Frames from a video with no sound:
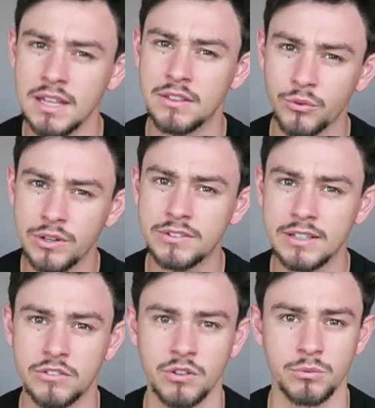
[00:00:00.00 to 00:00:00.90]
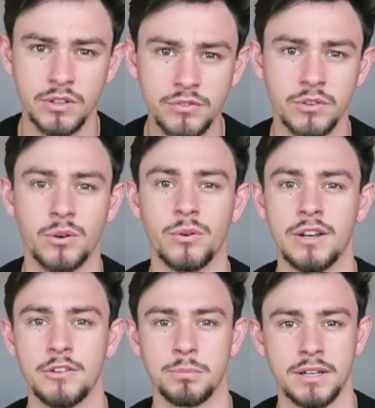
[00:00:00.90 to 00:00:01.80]
And the reason it's so difficult
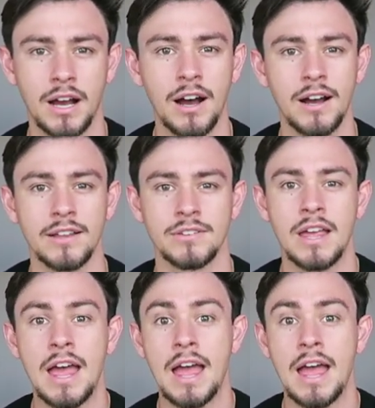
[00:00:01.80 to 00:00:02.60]
is because